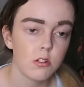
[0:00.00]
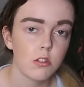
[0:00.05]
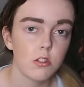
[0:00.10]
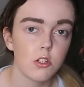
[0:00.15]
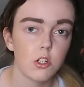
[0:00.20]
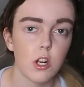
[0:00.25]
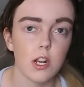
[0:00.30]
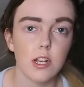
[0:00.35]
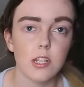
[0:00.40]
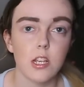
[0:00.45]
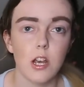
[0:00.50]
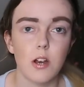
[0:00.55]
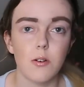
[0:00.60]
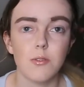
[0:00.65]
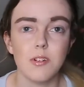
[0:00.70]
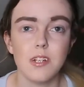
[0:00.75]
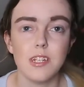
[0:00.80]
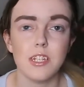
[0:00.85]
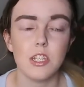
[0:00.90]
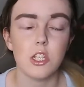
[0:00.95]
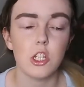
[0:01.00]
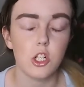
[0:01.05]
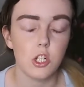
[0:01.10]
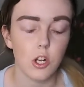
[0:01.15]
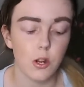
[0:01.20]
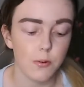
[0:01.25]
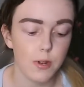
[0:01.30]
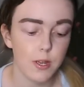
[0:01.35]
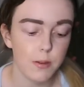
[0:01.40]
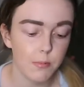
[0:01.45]
the dresser. I wanted to
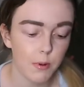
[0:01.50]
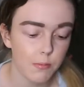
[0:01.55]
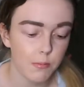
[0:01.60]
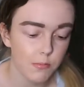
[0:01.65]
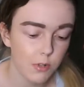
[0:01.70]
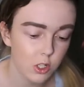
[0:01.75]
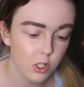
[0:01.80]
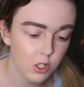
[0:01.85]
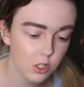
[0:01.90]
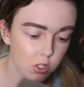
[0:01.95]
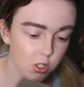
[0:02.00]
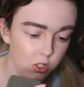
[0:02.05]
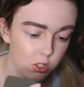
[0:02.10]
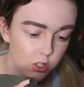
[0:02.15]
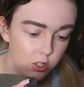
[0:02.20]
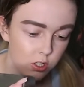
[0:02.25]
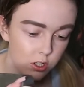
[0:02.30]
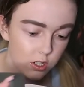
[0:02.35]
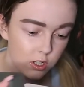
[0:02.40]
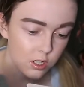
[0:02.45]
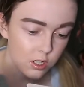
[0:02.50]
show it, but I'm not sure.